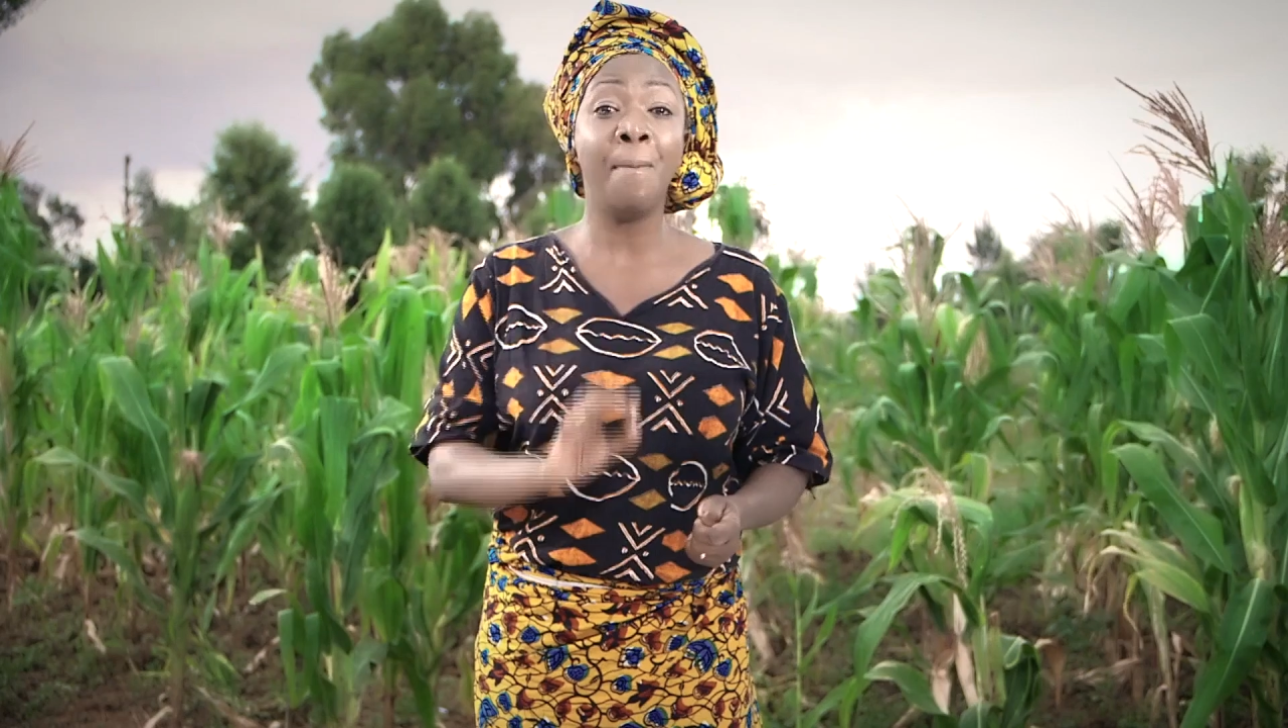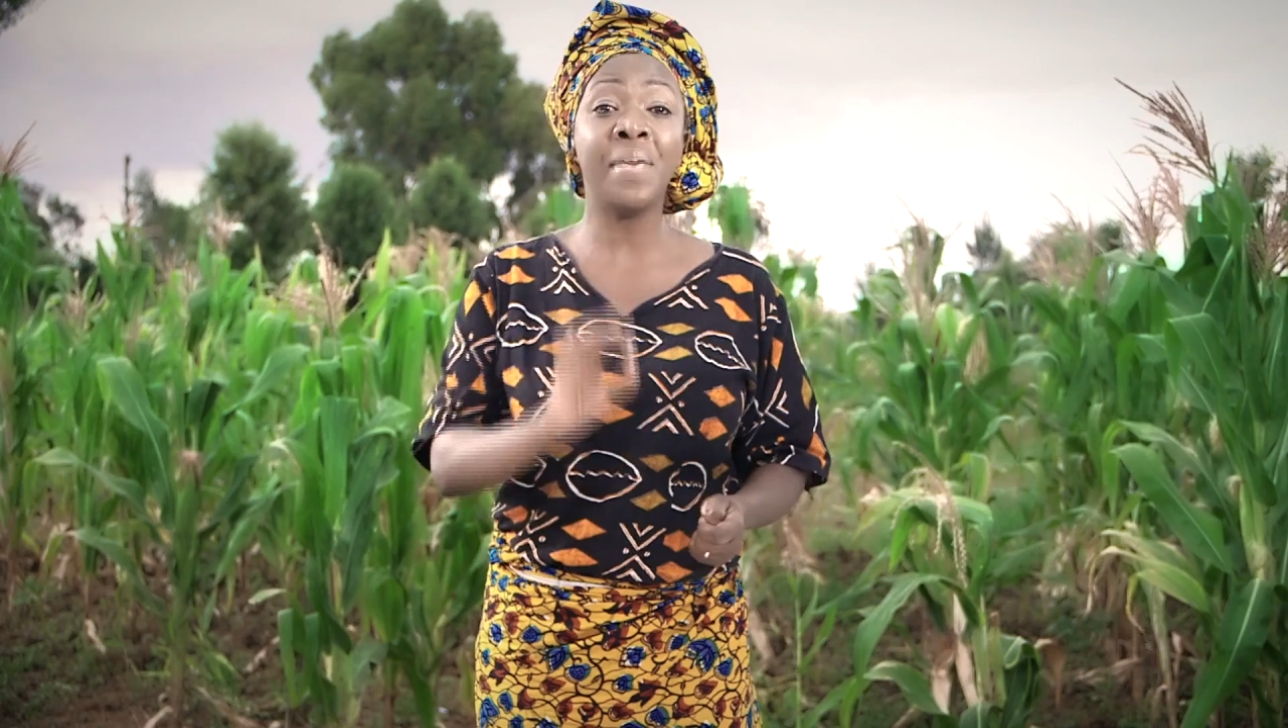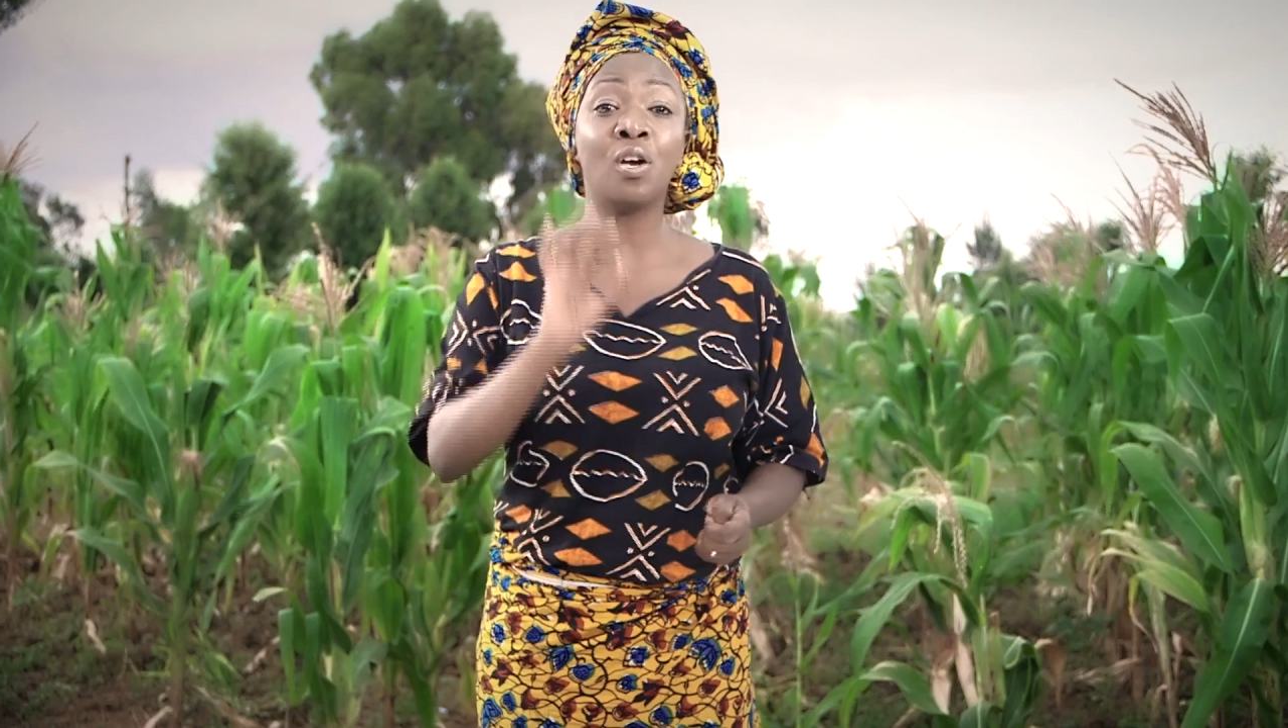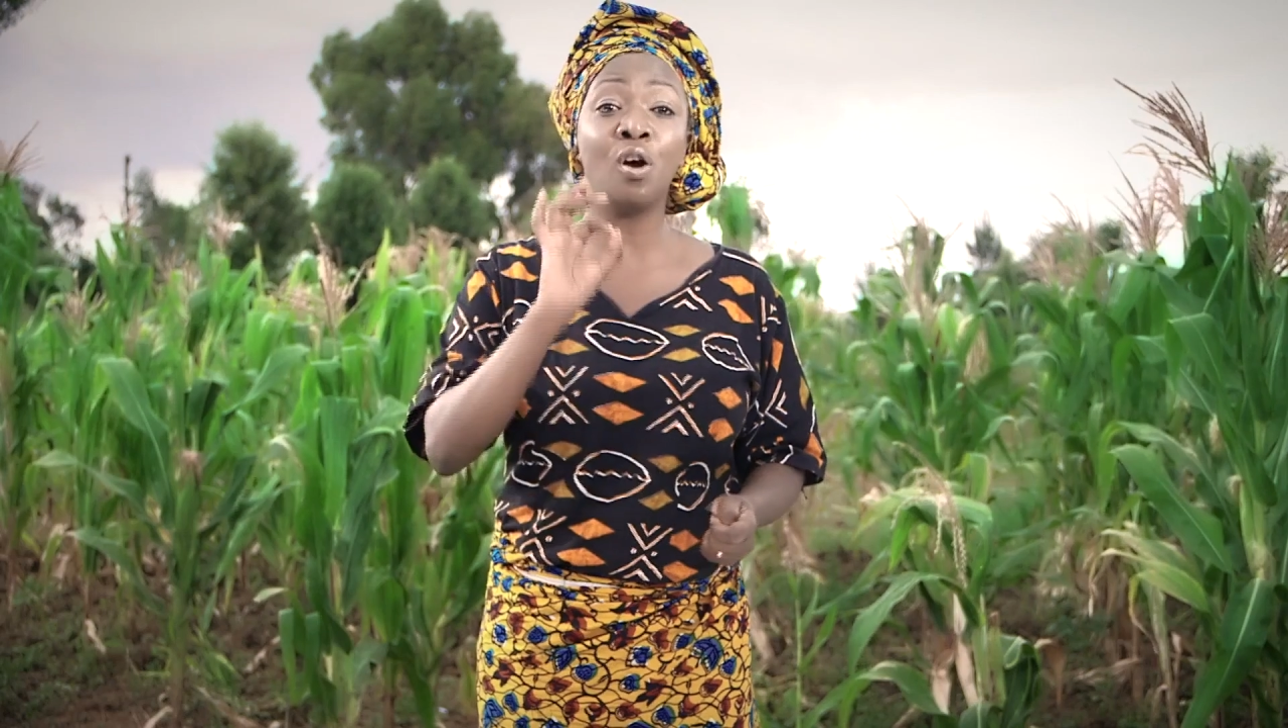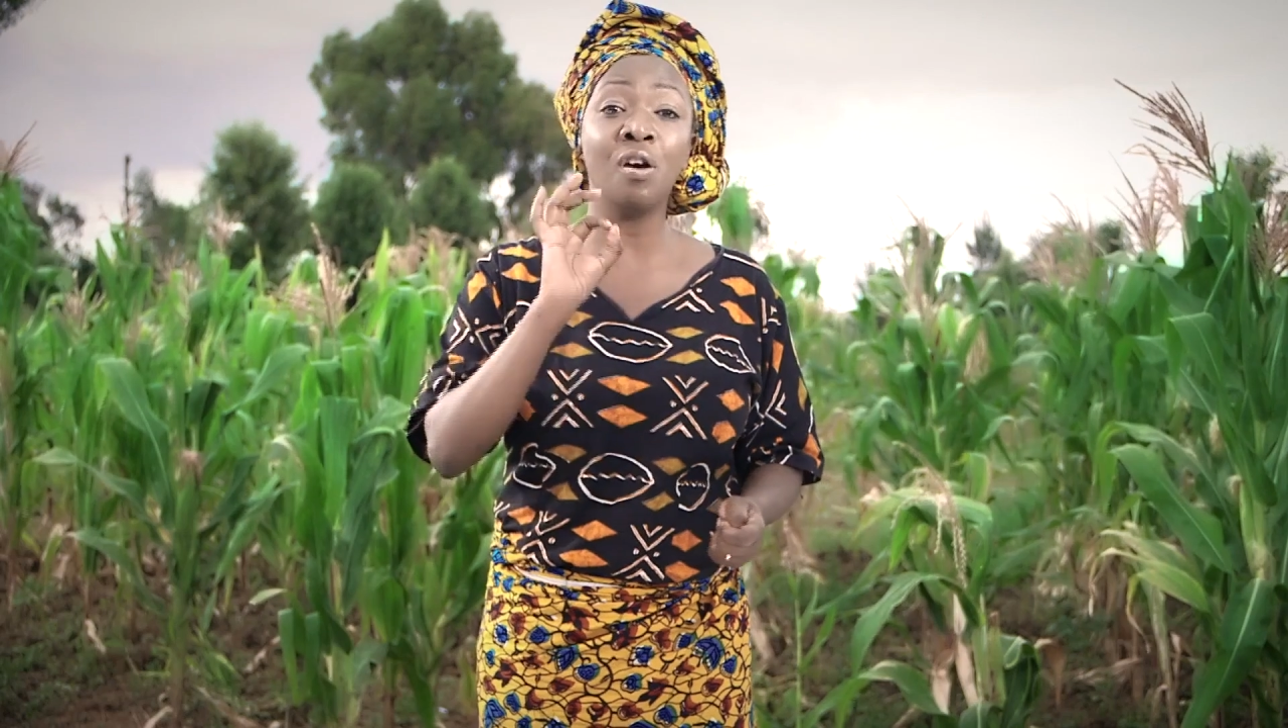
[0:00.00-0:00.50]

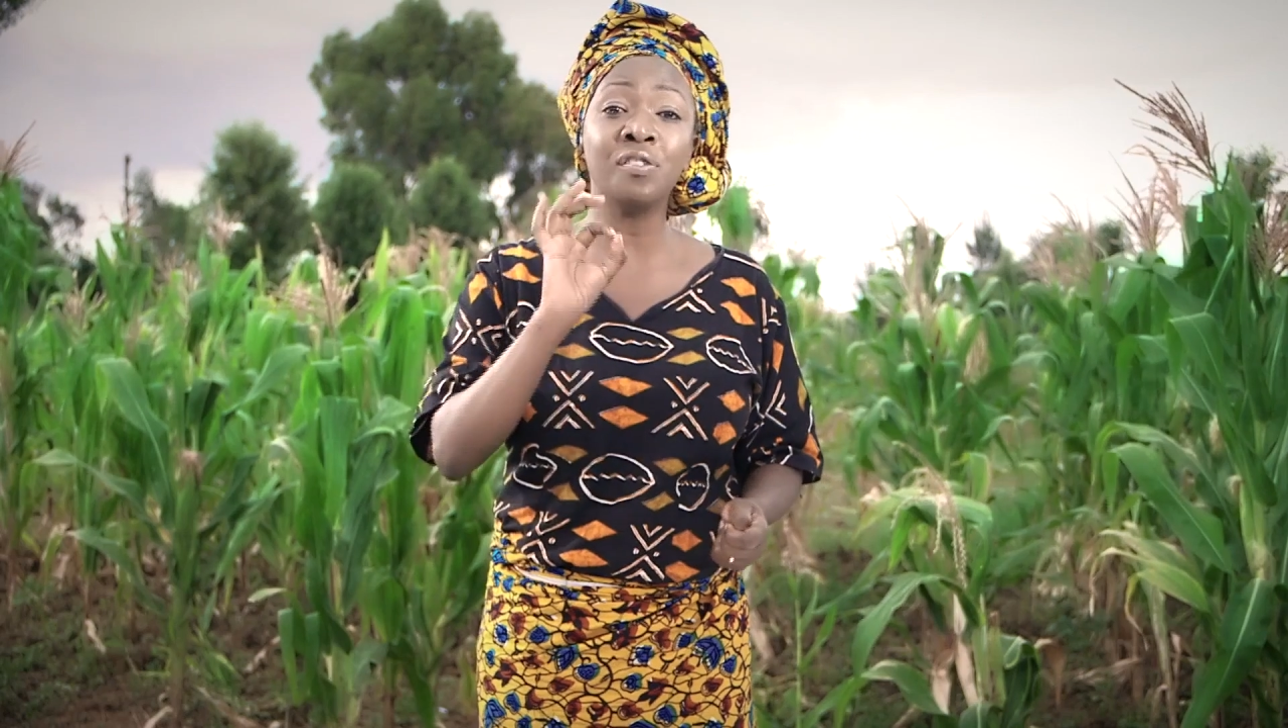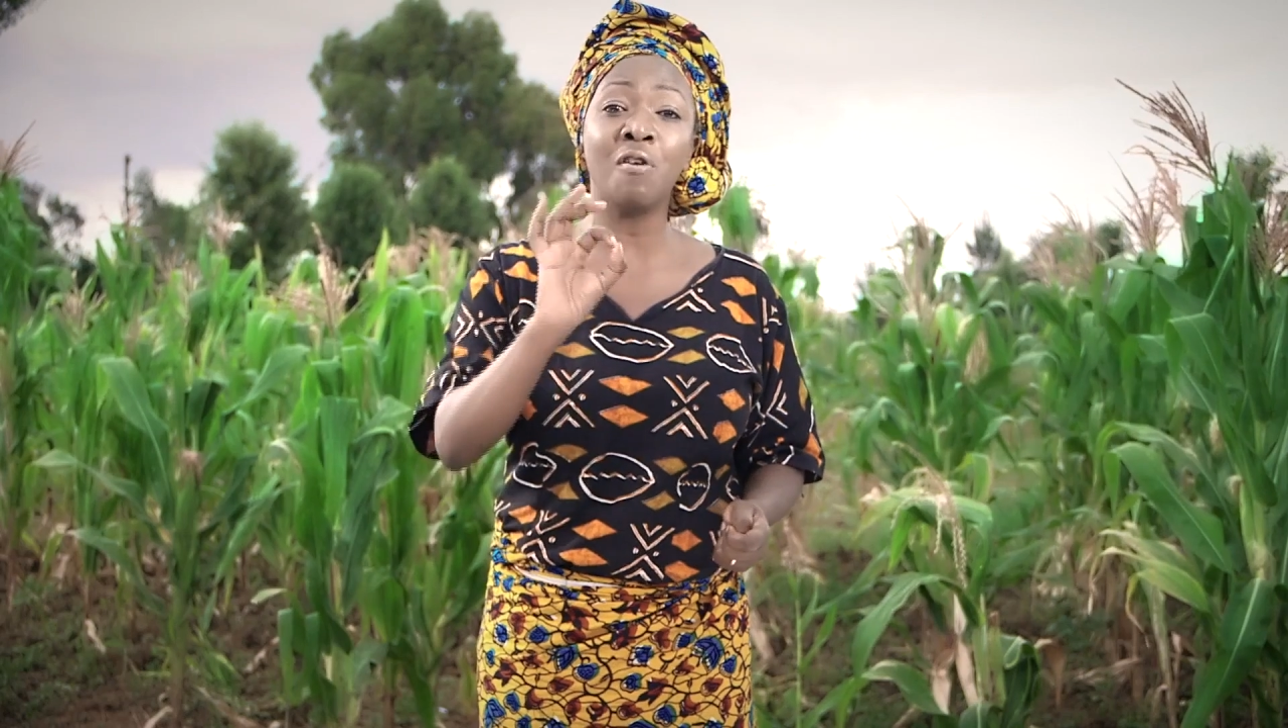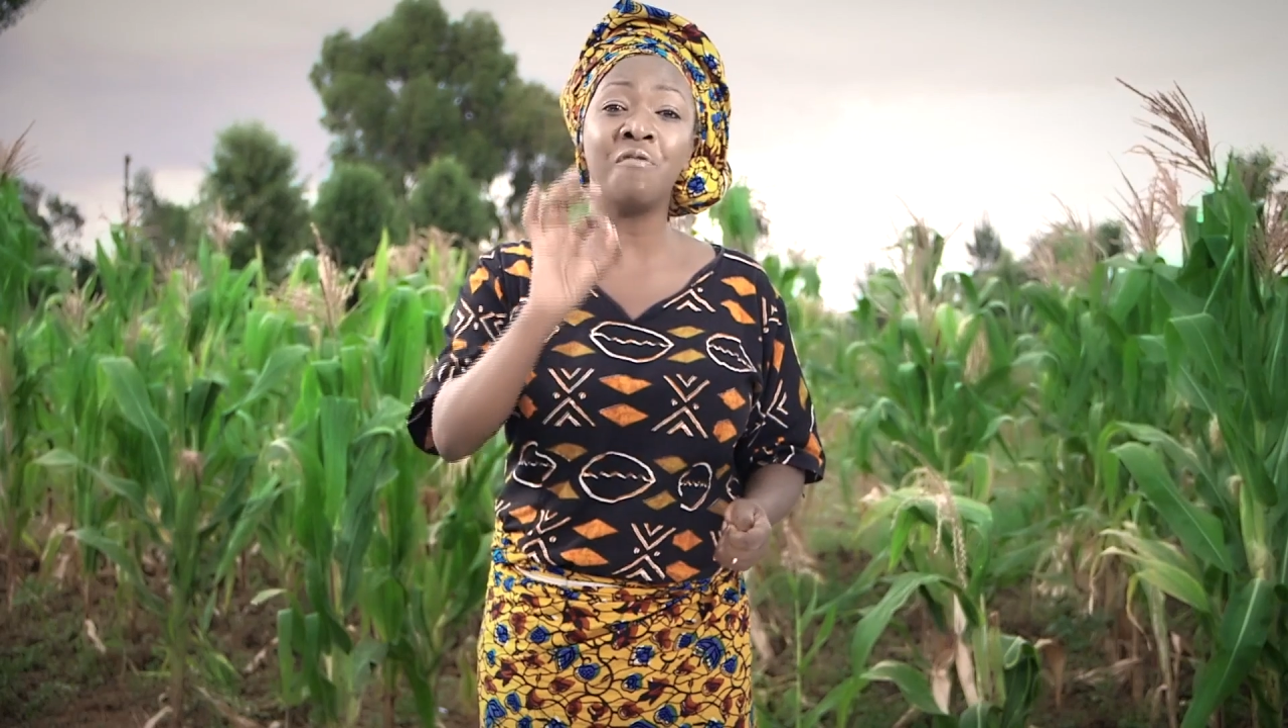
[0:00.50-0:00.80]
because